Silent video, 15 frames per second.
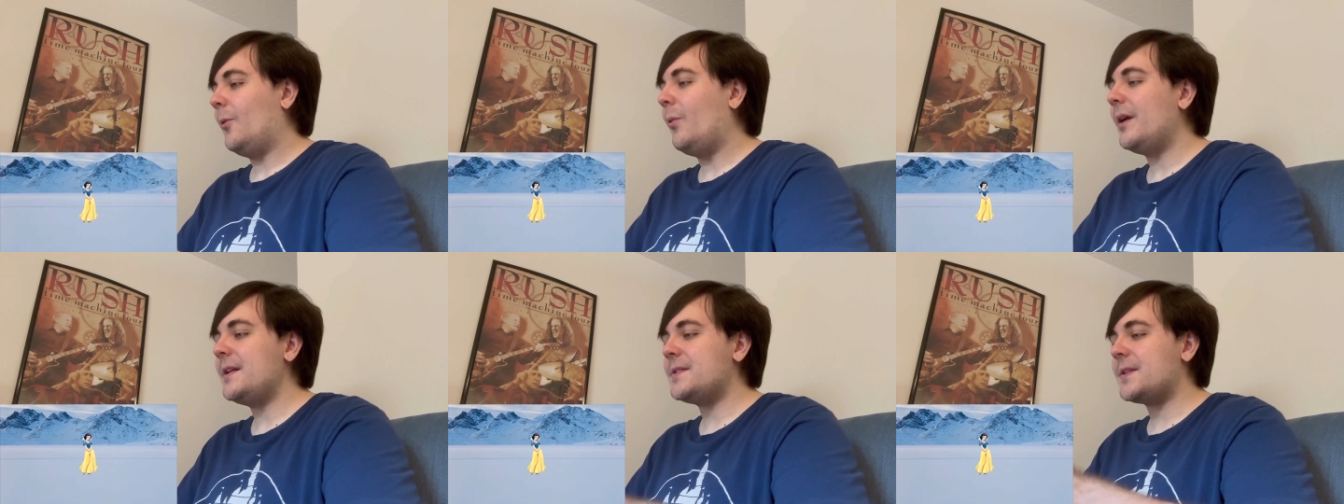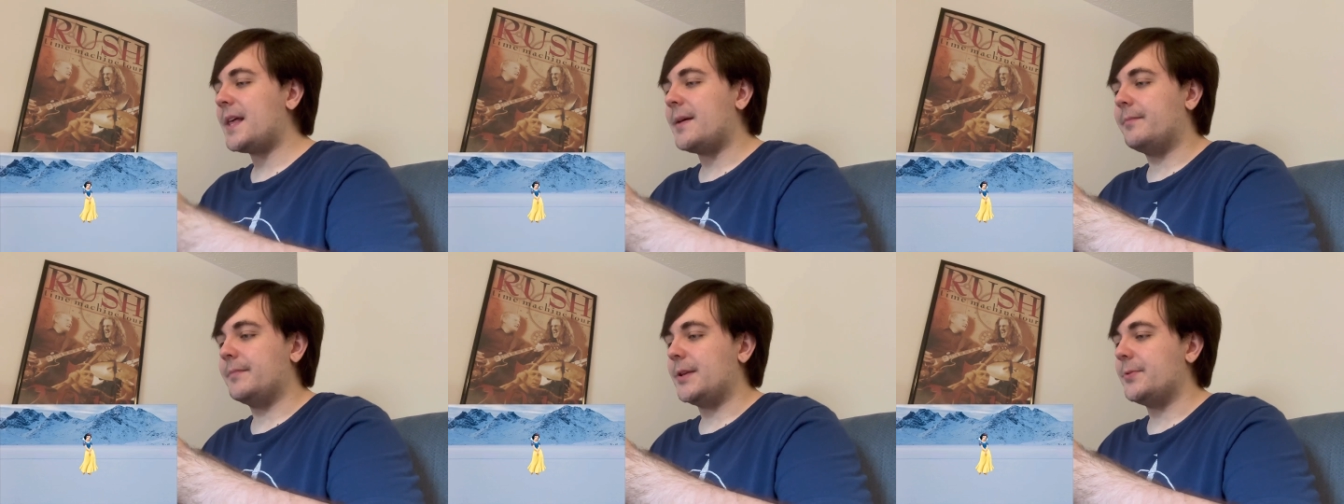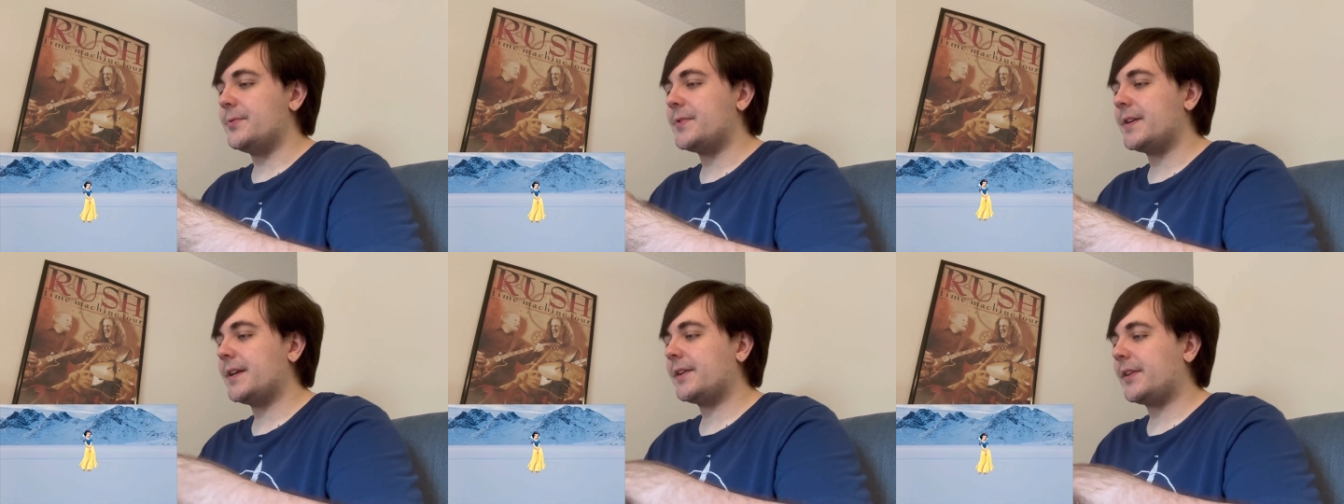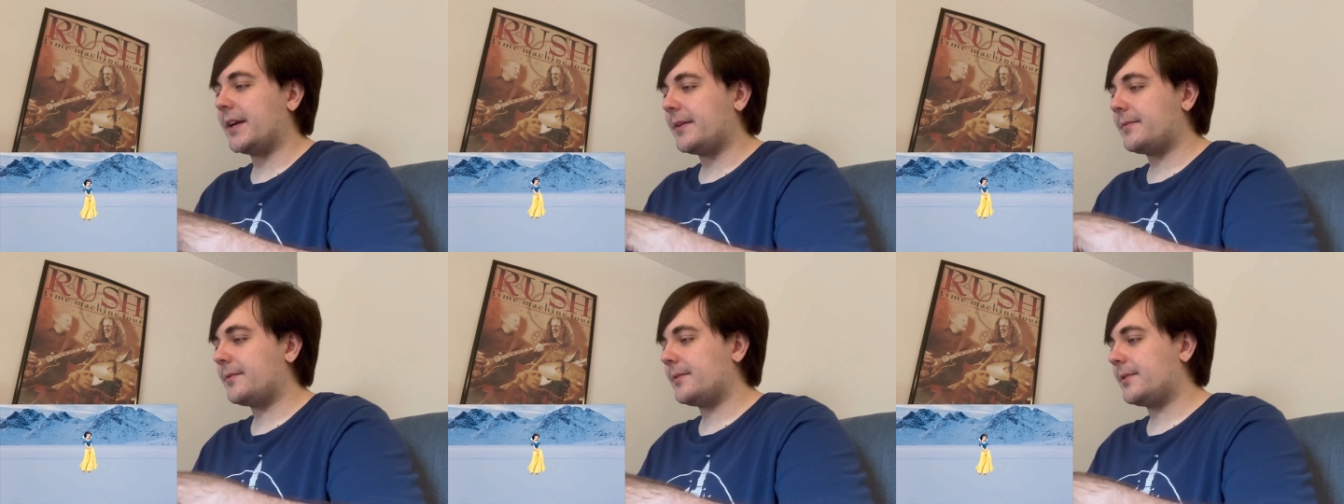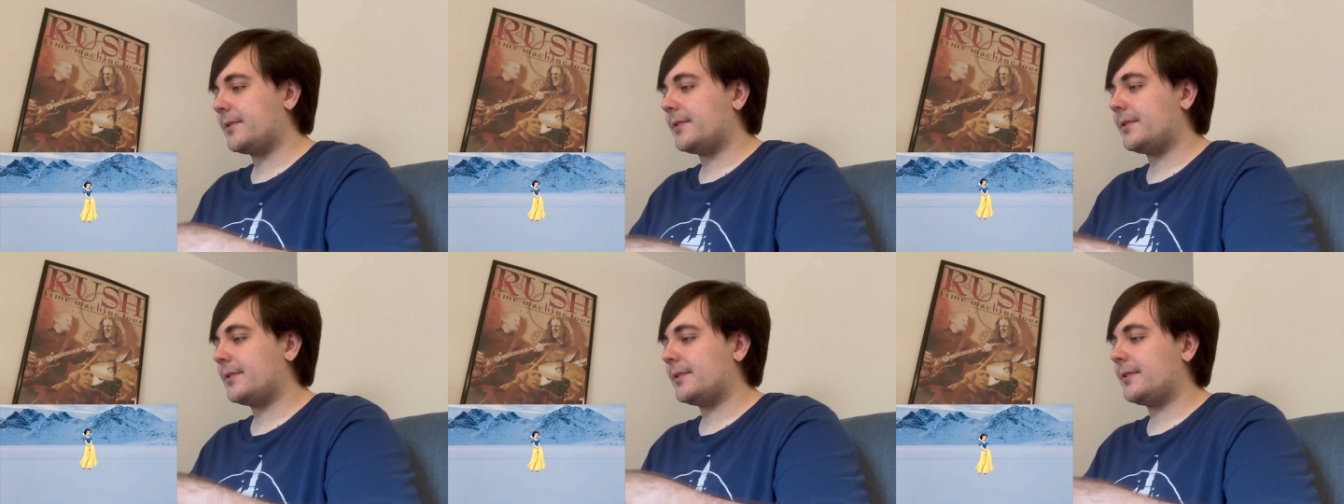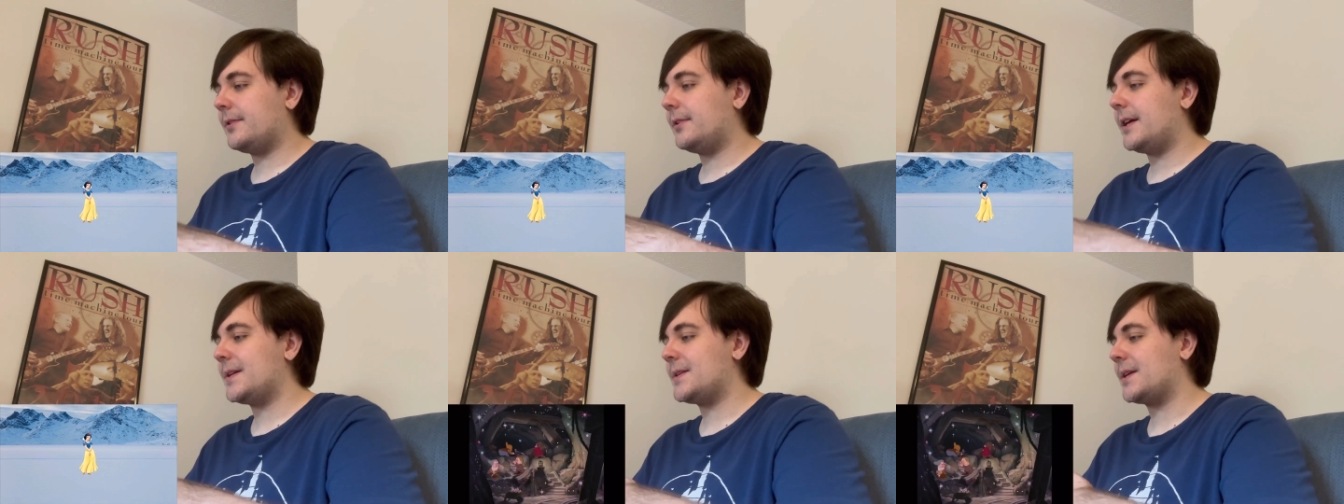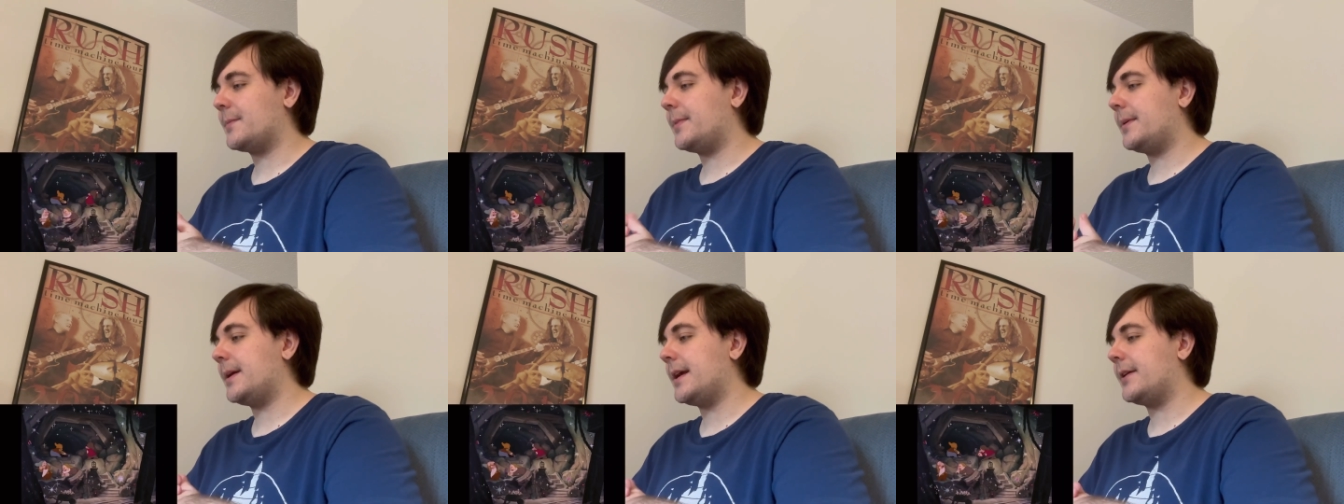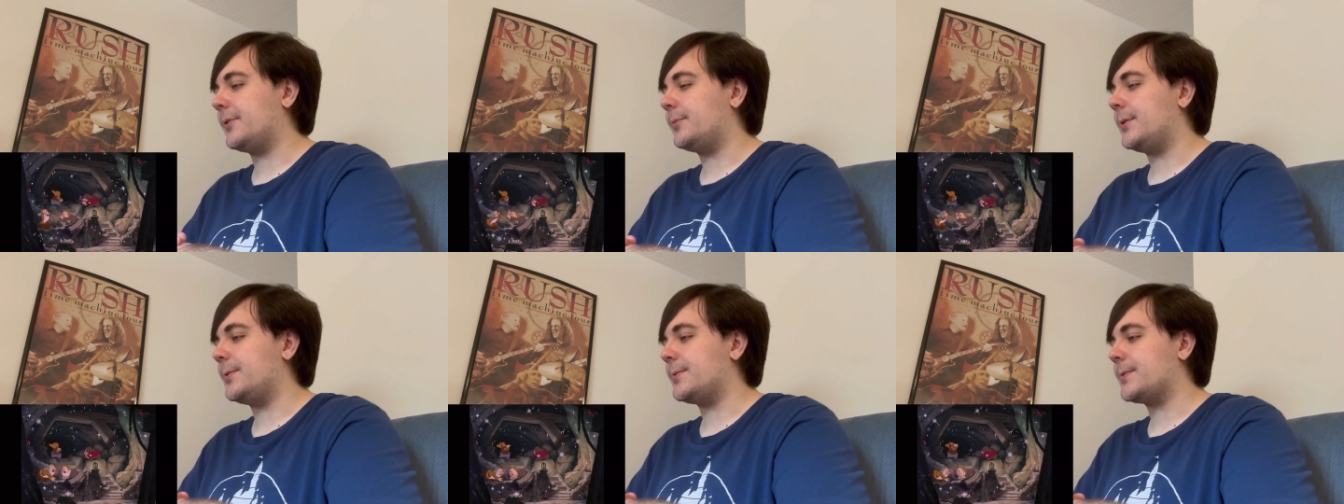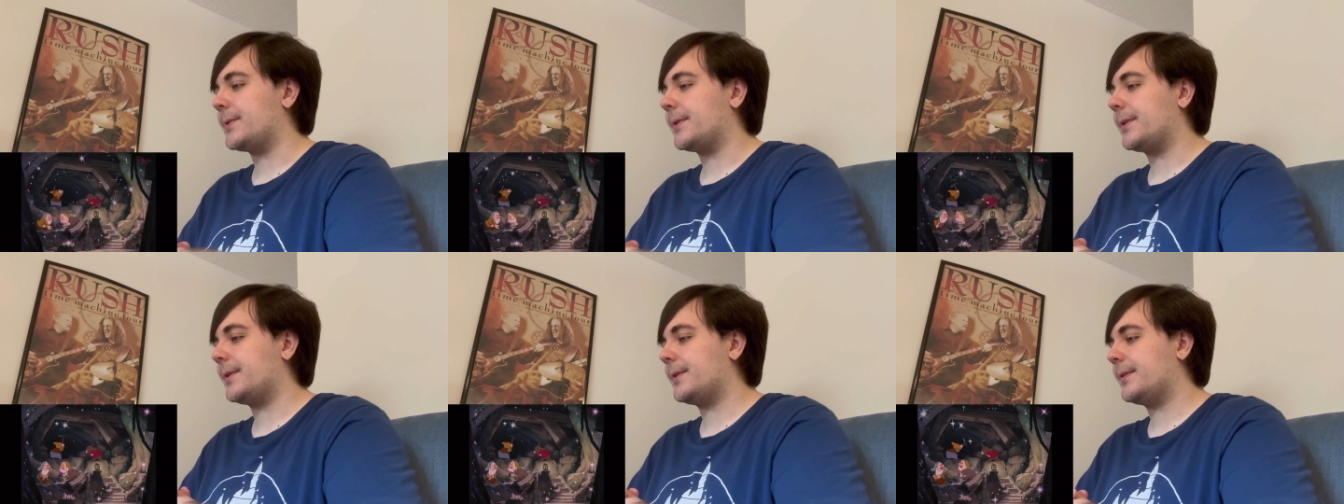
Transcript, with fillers: What is that music? That classic piano music.